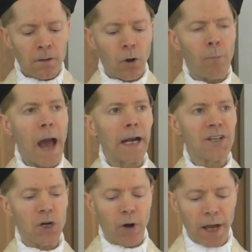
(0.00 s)
No man
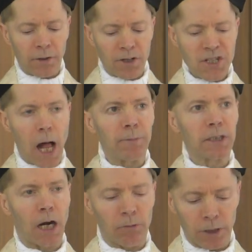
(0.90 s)
has a right to
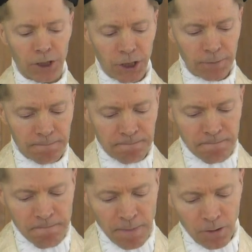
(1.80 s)
establish a religion.
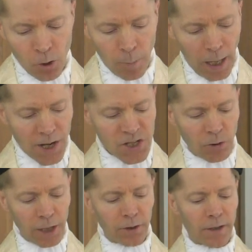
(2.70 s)
No man has a
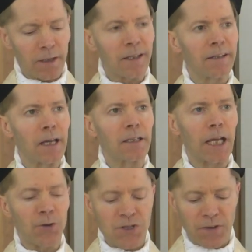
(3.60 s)
right to
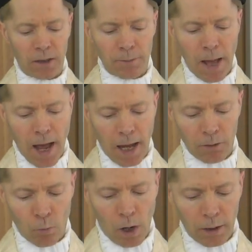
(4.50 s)
dictate to his fellow
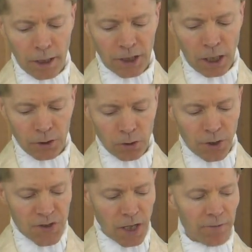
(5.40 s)
man what he shall do
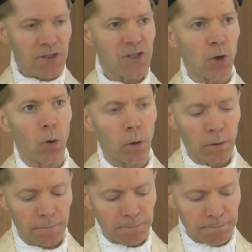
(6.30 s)
to save his
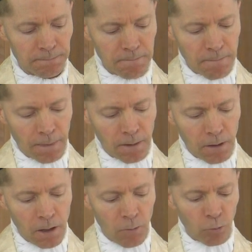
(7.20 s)
soul.
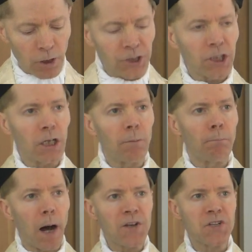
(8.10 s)
Religion
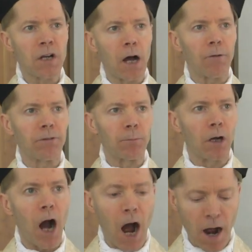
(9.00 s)
must come from
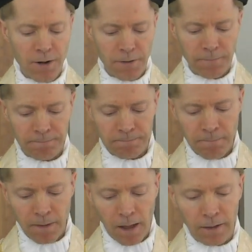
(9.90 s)
God.
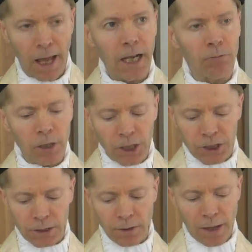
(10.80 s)
And any
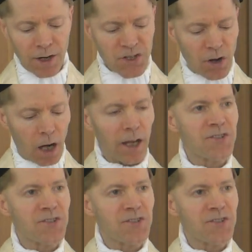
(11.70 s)
religion that is not